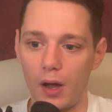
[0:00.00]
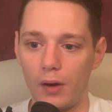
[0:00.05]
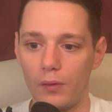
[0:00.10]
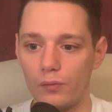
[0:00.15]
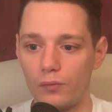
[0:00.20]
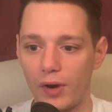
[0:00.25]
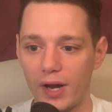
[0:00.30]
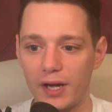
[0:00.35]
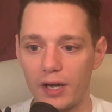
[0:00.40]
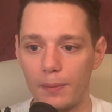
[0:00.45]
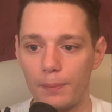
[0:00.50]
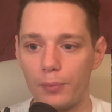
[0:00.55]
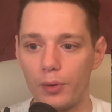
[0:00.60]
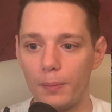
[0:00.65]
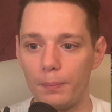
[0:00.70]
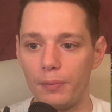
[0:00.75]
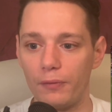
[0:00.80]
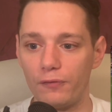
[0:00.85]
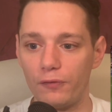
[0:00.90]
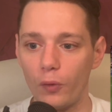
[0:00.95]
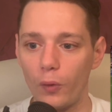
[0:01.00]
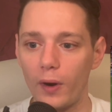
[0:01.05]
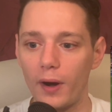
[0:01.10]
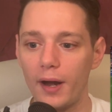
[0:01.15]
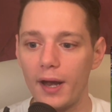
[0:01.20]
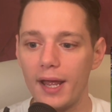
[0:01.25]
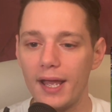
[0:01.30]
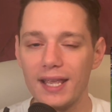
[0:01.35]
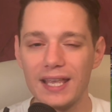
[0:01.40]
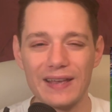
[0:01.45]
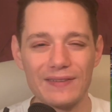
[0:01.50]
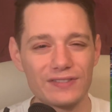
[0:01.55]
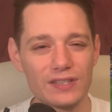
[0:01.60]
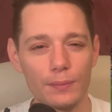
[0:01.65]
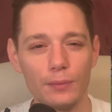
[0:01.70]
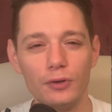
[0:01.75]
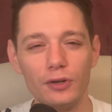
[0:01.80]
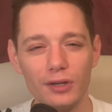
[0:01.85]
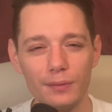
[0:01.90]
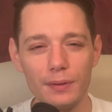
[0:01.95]
writer put before, gives them
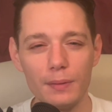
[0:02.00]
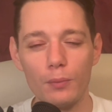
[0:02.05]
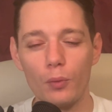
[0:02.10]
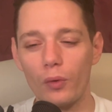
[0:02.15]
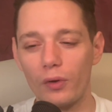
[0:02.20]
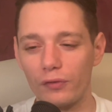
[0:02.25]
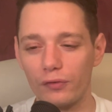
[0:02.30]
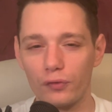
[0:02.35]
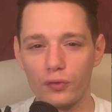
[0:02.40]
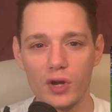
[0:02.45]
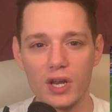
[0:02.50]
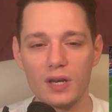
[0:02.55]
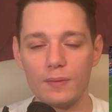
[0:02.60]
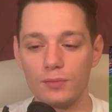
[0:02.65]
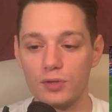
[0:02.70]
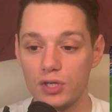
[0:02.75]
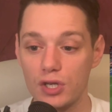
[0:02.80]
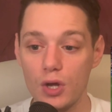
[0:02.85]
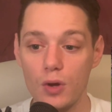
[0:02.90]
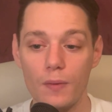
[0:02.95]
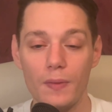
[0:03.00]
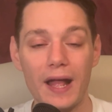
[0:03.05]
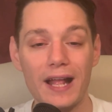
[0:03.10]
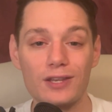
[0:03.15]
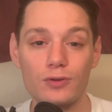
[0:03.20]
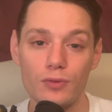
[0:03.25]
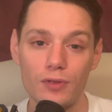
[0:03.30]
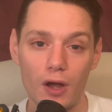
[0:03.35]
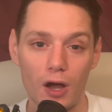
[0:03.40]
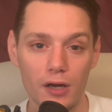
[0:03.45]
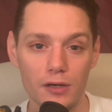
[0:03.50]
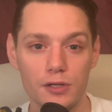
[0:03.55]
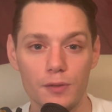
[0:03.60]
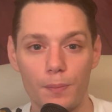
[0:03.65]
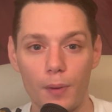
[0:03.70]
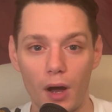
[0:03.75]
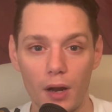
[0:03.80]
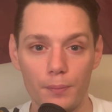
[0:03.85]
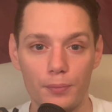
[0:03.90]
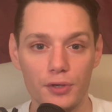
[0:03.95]
a little bit more freedom too, and that's where the
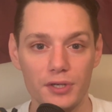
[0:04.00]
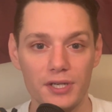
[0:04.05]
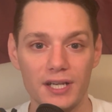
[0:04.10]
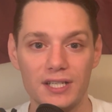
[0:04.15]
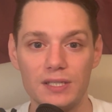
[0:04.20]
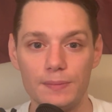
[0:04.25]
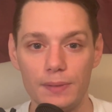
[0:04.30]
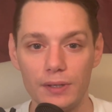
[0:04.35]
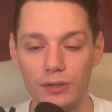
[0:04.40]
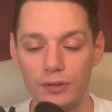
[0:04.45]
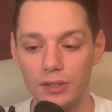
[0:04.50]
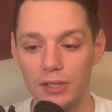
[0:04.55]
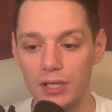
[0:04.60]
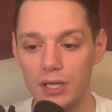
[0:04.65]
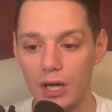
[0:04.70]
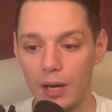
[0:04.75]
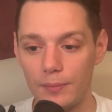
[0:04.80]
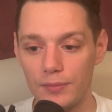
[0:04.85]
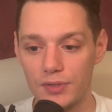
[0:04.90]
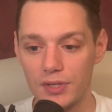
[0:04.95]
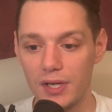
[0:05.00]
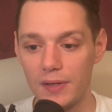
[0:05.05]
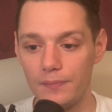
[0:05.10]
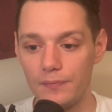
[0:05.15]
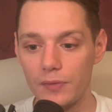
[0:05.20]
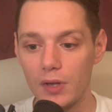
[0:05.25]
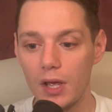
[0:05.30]
unpredictability comes in.